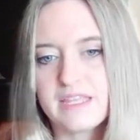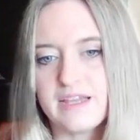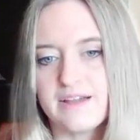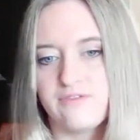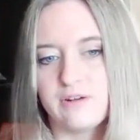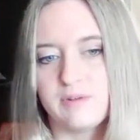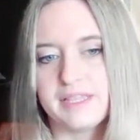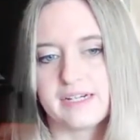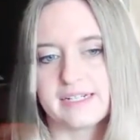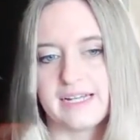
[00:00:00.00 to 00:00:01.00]
of what we
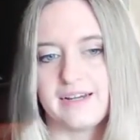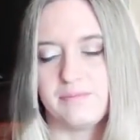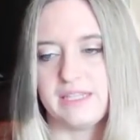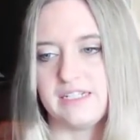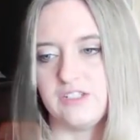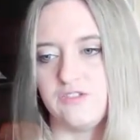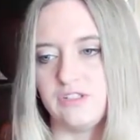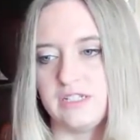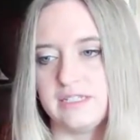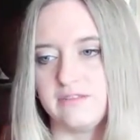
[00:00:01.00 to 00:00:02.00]
looked at, but then
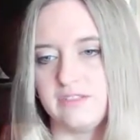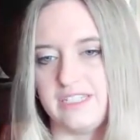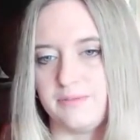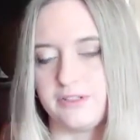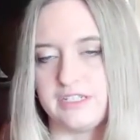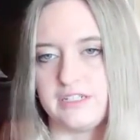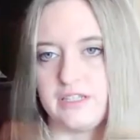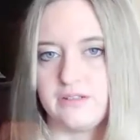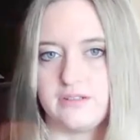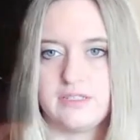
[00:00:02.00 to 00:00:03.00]
drill a little deeper into
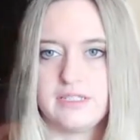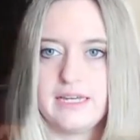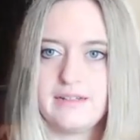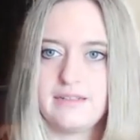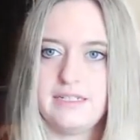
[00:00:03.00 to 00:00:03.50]
those that,